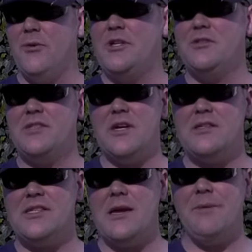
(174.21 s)
when you start
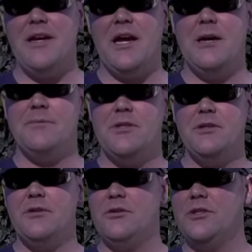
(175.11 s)
stepping up
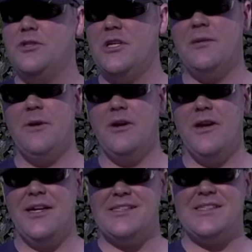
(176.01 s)
to the
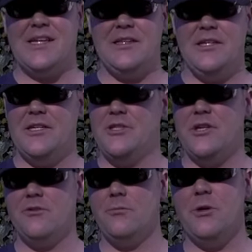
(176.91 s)
GMRS, the
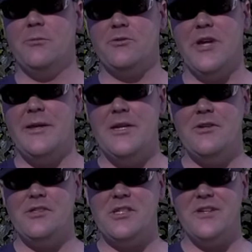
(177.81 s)
General Mobile Radio
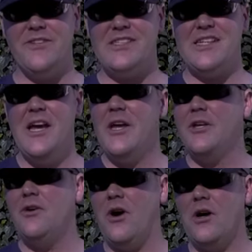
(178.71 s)
Service,
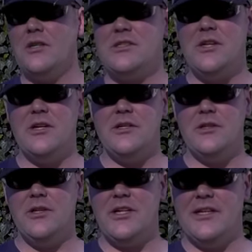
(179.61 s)
you are starting to
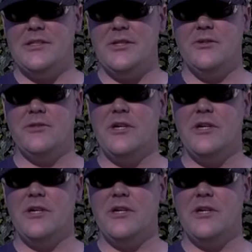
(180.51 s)
look into